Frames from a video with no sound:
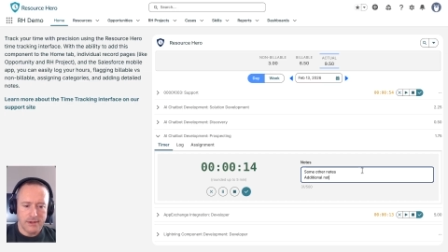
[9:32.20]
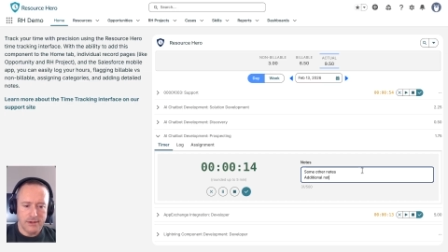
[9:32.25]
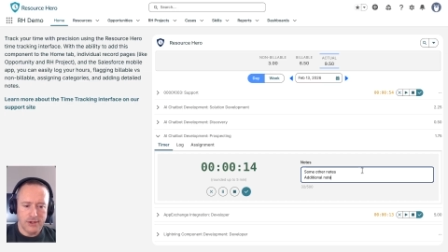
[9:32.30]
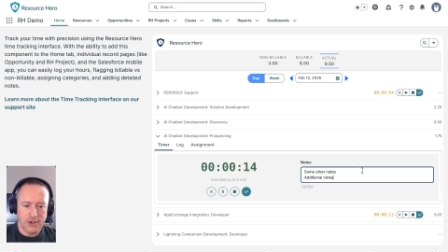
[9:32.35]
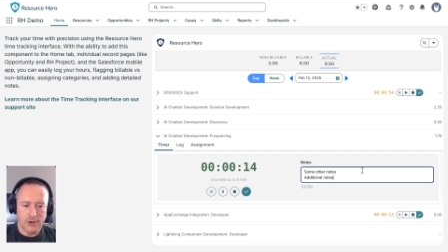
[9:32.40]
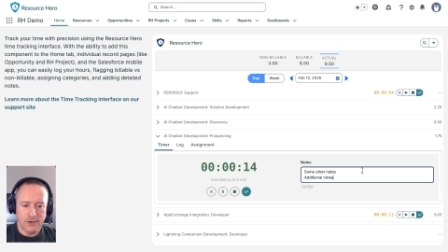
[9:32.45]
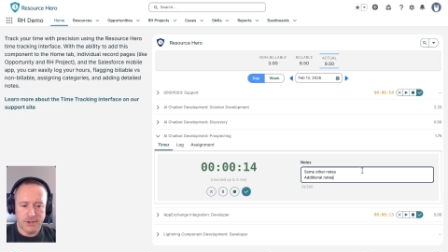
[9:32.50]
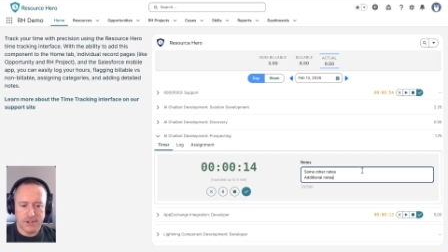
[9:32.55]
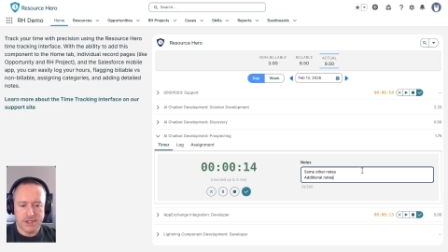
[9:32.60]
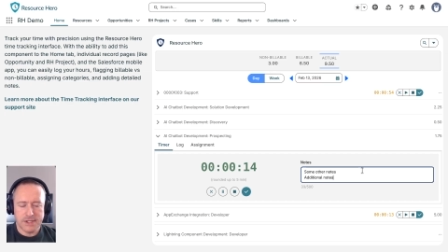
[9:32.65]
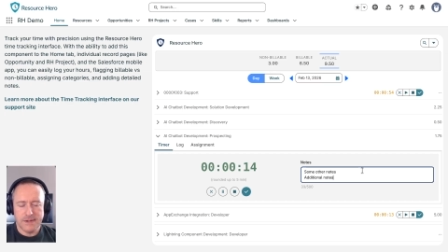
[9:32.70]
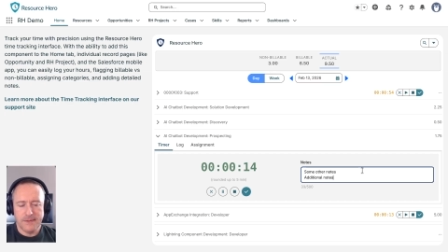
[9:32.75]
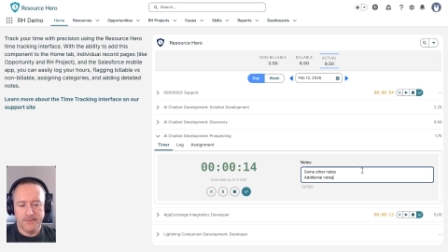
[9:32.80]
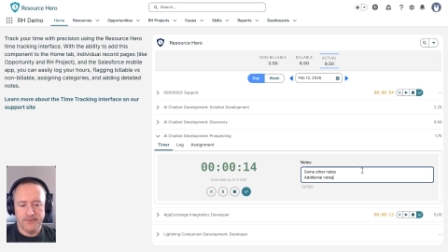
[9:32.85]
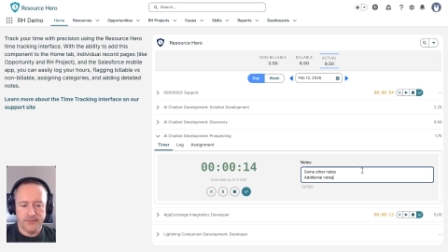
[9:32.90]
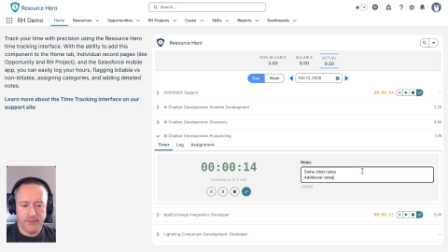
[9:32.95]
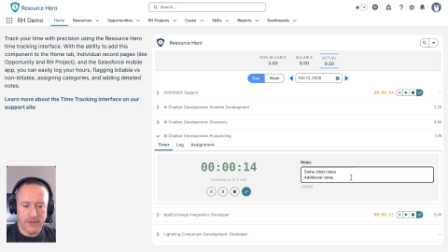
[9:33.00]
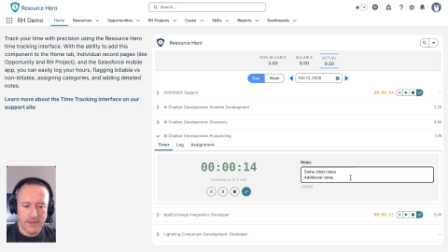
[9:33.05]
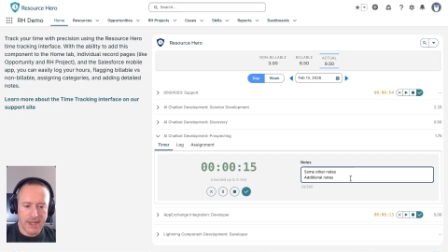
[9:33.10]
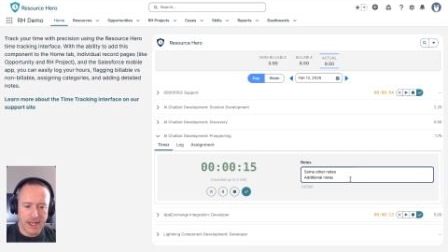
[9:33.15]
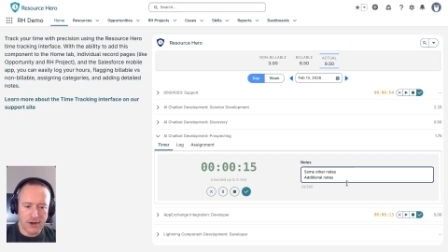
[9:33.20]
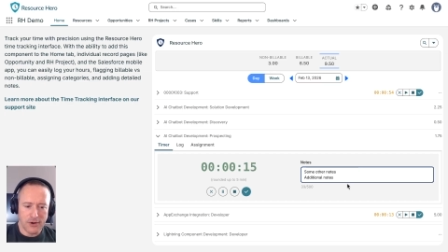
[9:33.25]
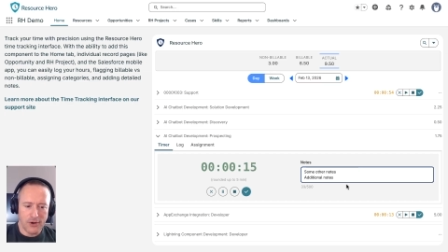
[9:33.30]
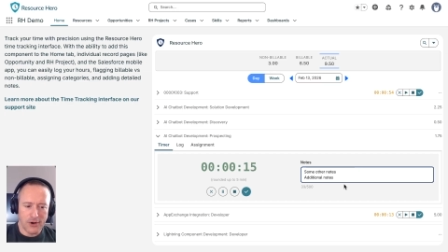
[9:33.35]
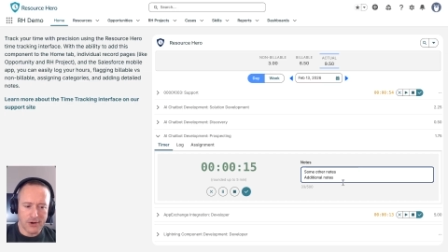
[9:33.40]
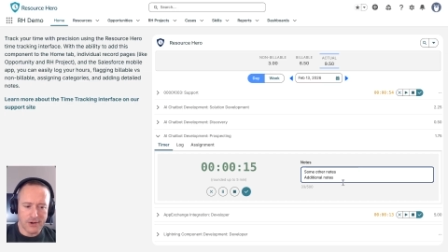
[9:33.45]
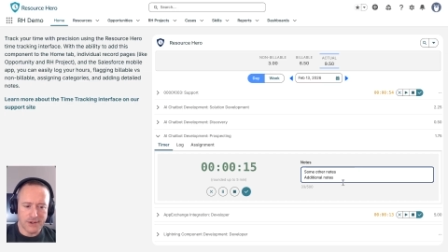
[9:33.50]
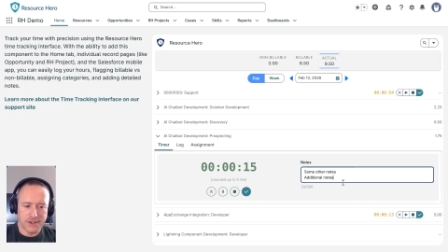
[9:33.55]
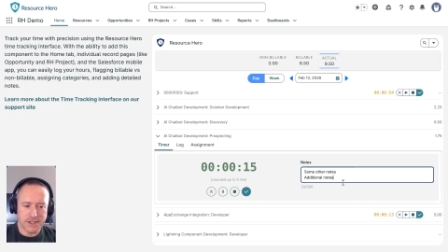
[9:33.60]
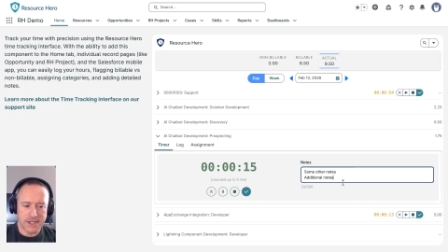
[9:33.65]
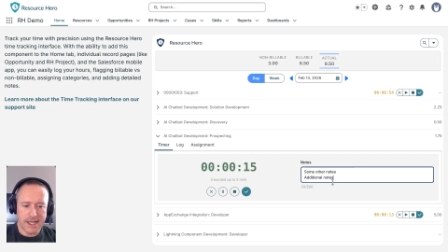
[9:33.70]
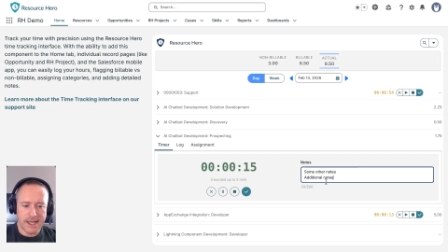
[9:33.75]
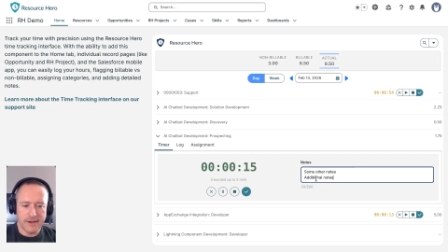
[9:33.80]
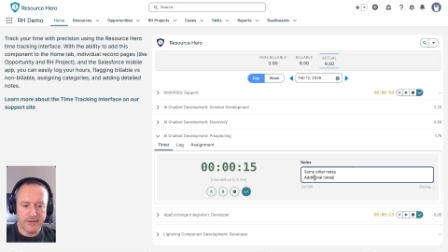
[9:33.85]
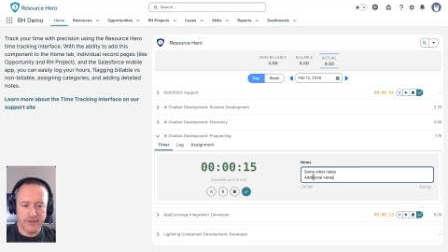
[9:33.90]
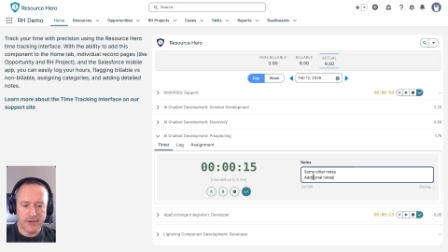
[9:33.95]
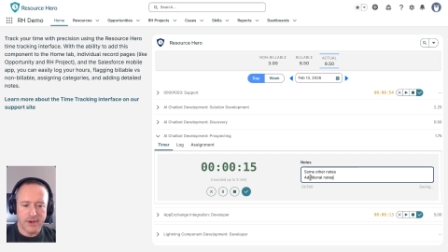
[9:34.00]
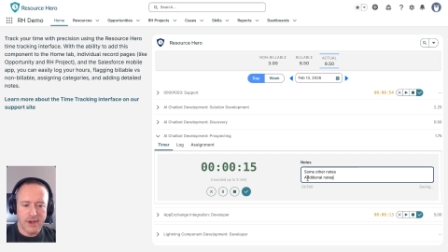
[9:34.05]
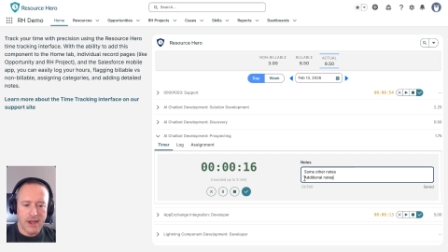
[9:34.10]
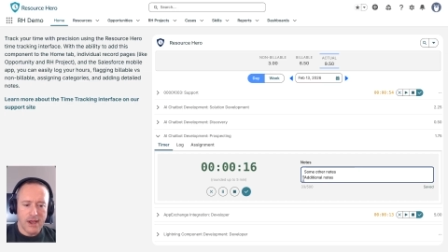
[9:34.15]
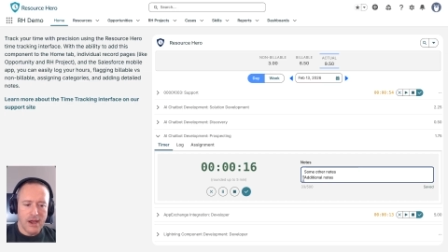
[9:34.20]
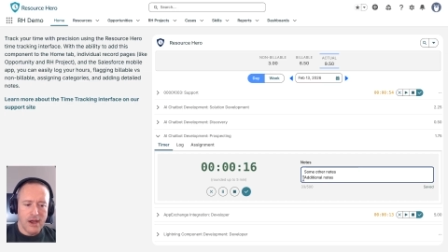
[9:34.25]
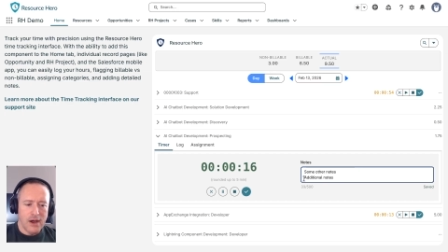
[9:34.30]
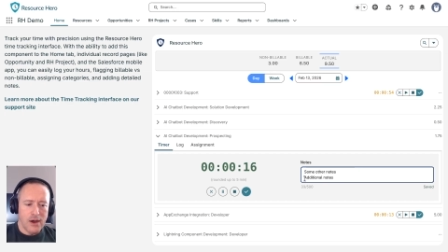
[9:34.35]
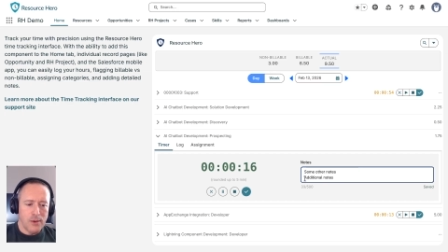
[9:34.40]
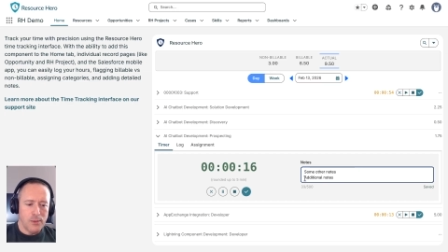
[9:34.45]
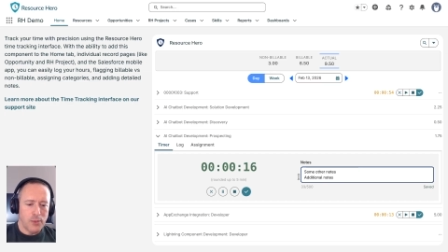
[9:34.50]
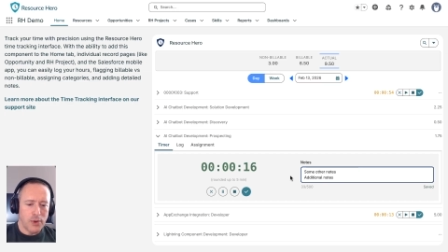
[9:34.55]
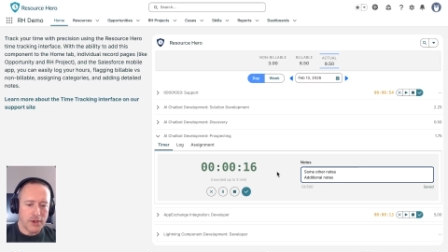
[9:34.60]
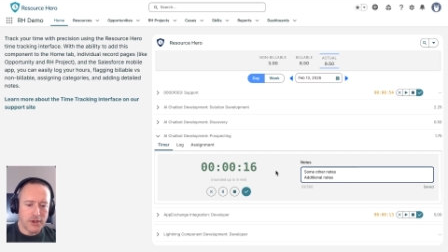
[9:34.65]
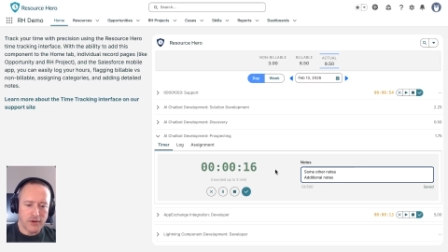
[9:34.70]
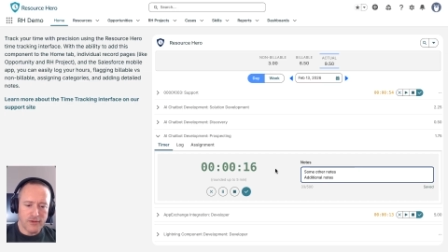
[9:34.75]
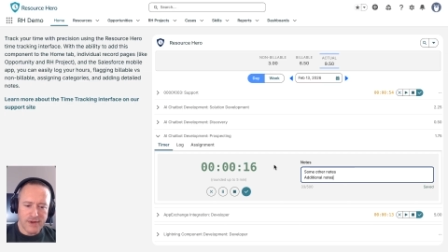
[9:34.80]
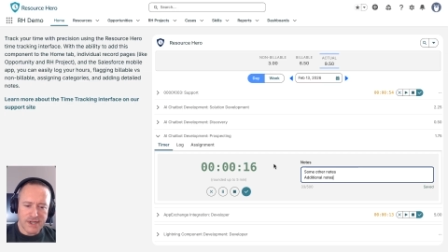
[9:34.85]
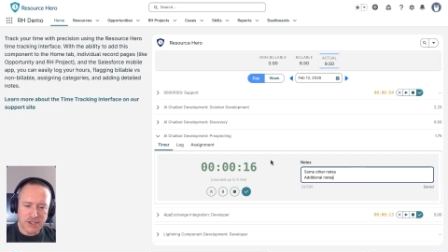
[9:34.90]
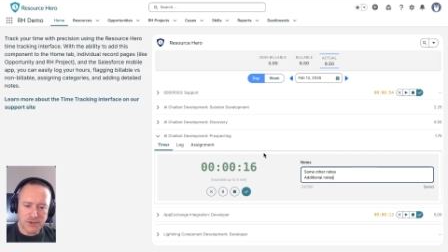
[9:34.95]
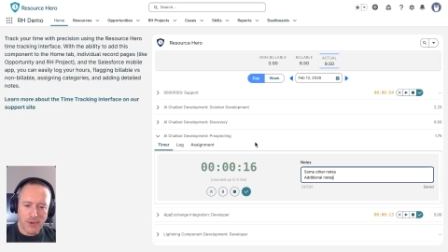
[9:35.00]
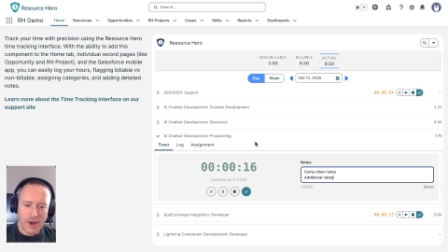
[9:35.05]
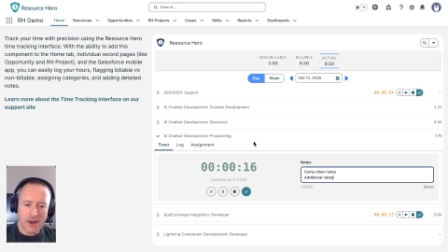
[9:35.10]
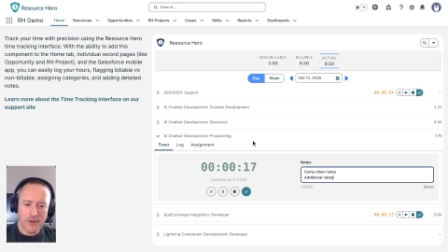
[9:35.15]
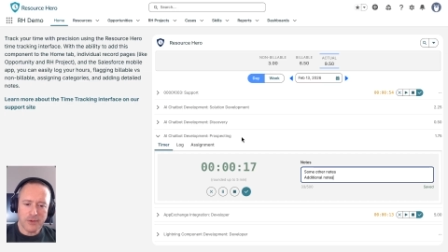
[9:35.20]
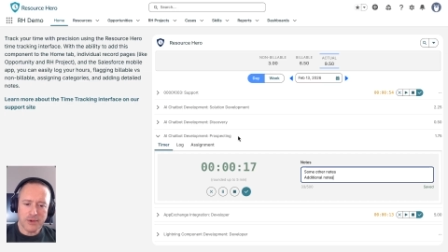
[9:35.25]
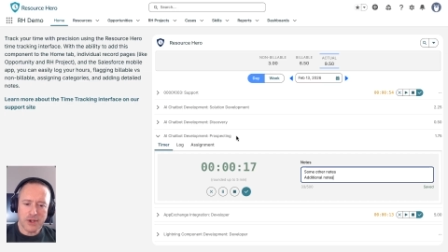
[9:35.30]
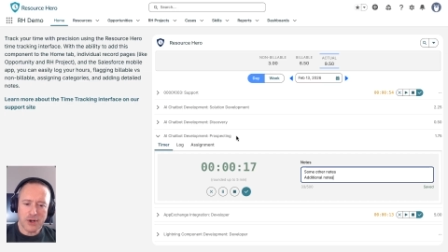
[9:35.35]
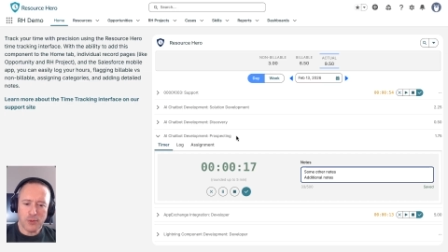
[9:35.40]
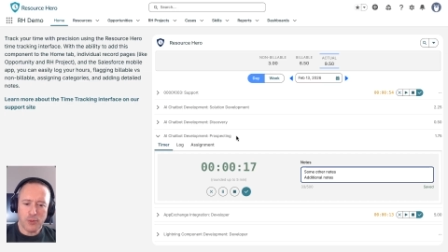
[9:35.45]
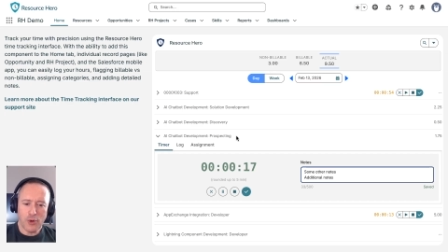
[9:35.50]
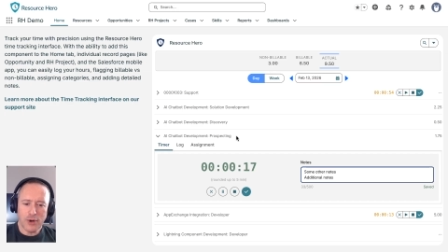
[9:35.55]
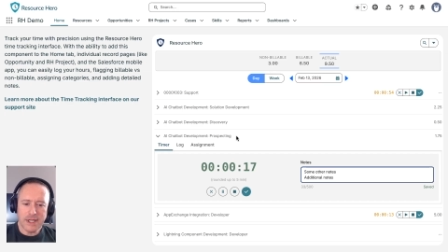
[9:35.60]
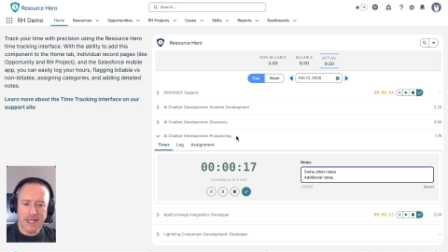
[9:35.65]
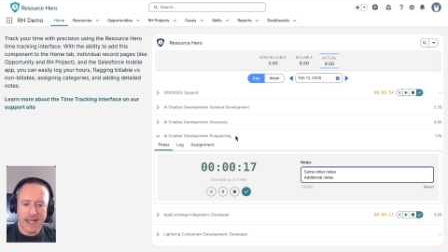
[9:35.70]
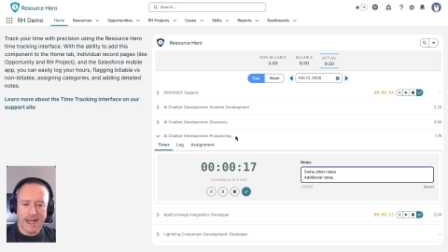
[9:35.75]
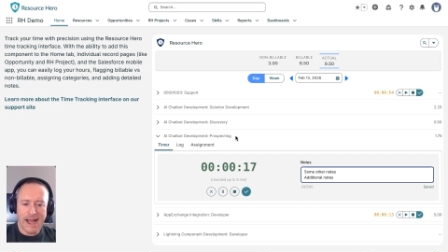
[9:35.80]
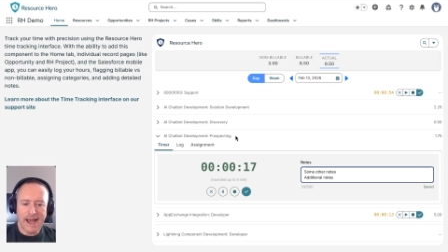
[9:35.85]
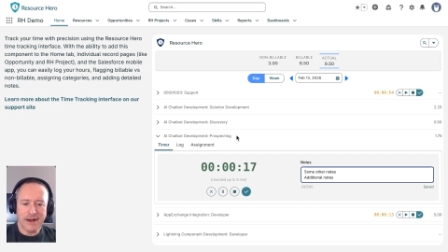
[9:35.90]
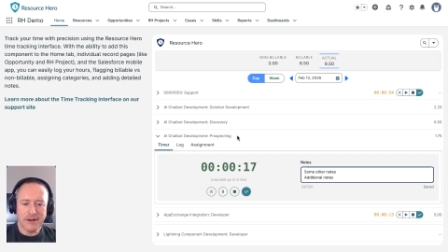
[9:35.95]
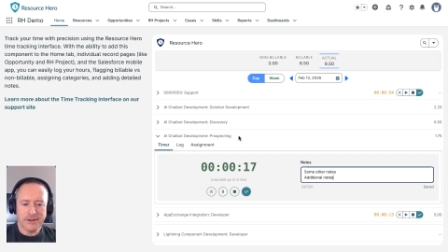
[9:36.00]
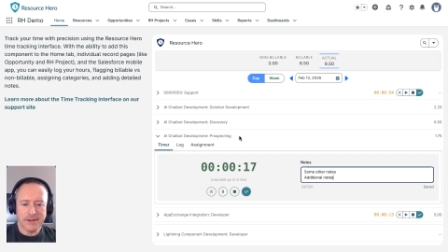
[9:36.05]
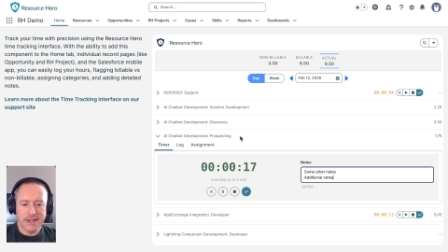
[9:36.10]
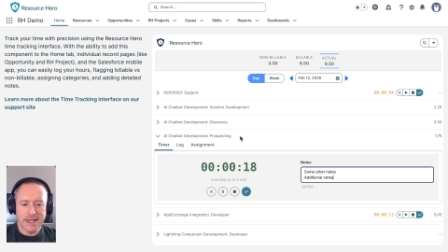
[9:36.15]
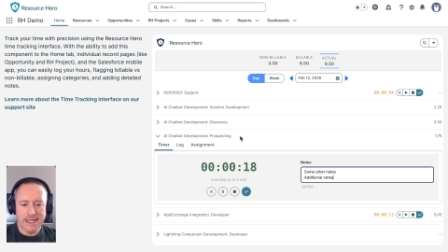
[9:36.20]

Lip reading: notes that'll auto save. But the reason why I wanted to point that out